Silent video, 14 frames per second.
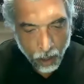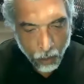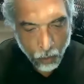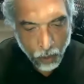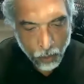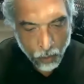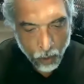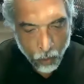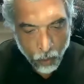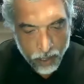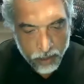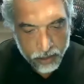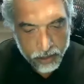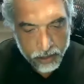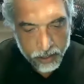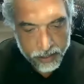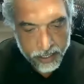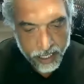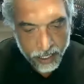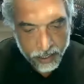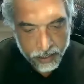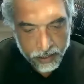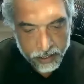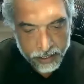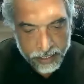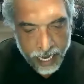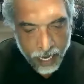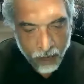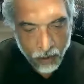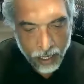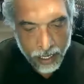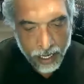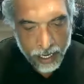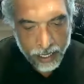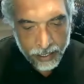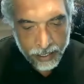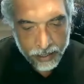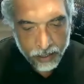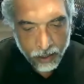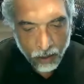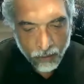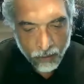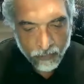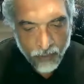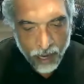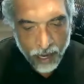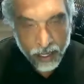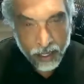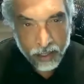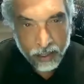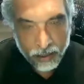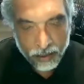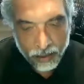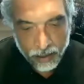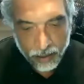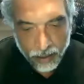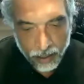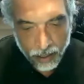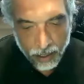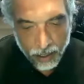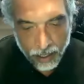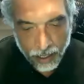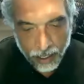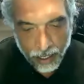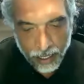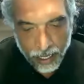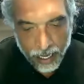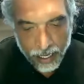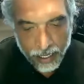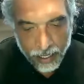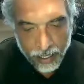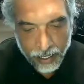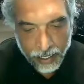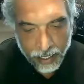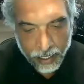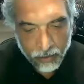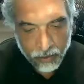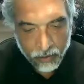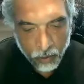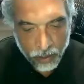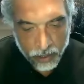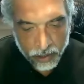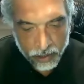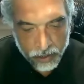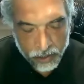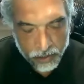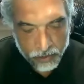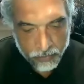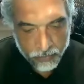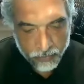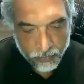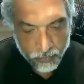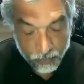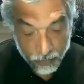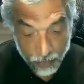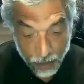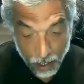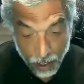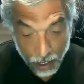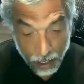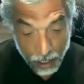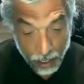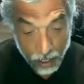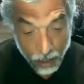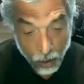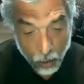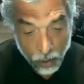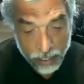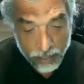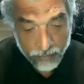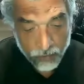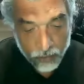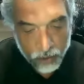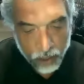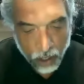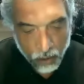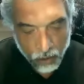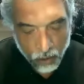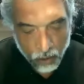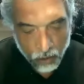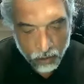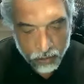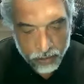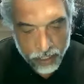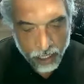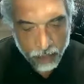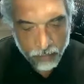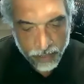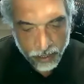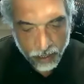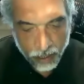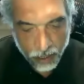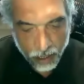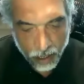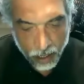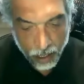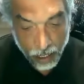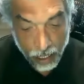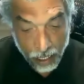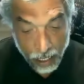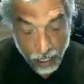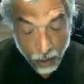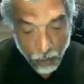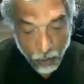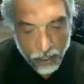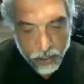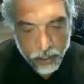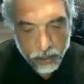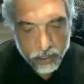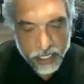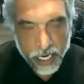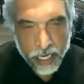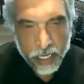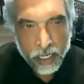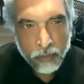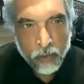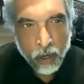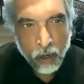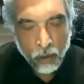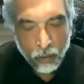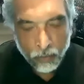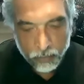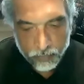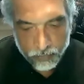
What were once the tents, now alight on fire, lying in ruins. O eve of sorrow, tell me, where should Zainab go?